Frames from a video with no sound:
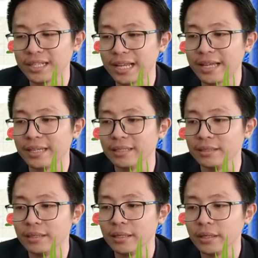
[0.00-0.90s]

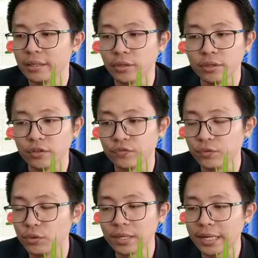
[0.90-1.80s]
line, not the
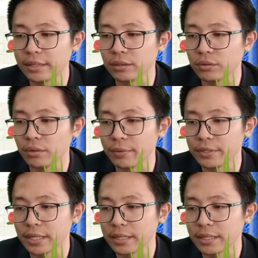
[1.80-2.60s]
full line to represent.